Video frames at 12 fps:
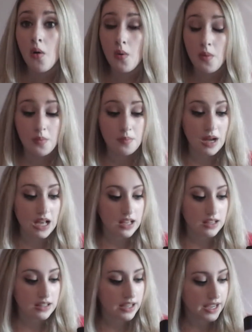
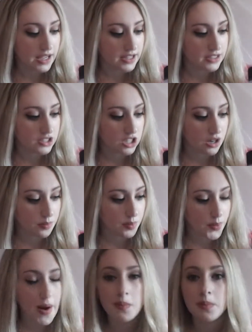and they're
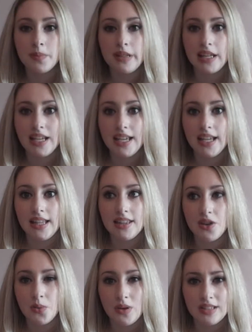probably in
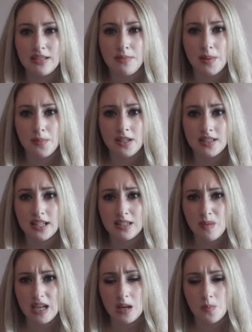the What's in My Princess
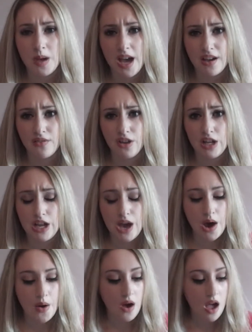Makeup Bag
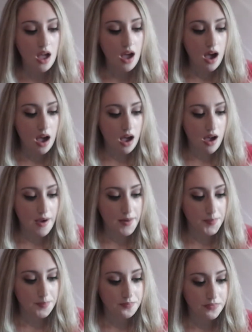video.
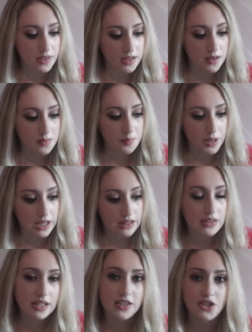
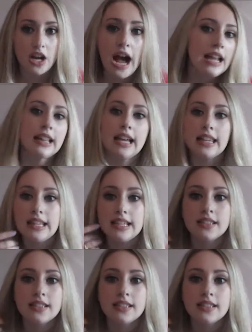But these are kind of like the